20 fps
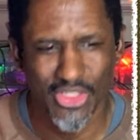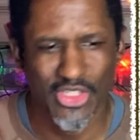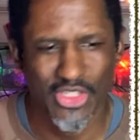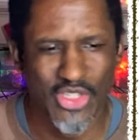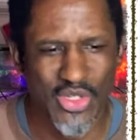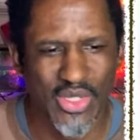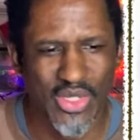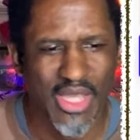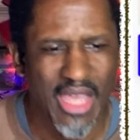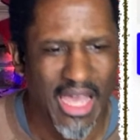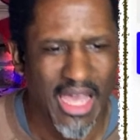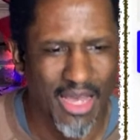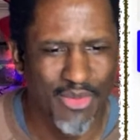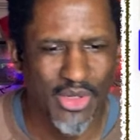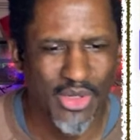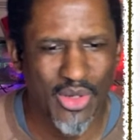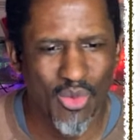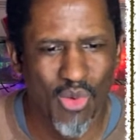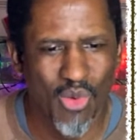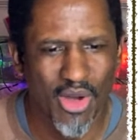And I'm
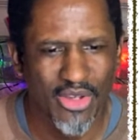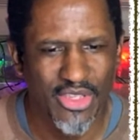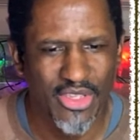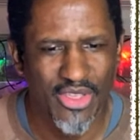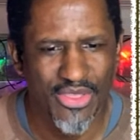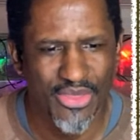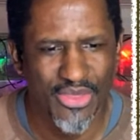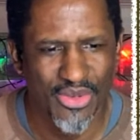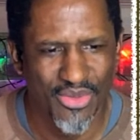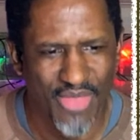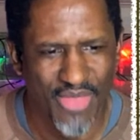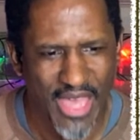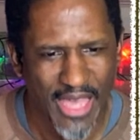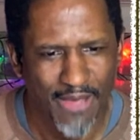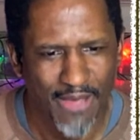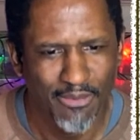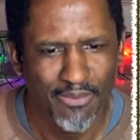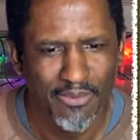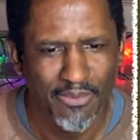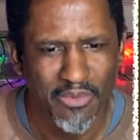going to walk you through
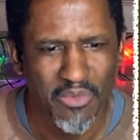that.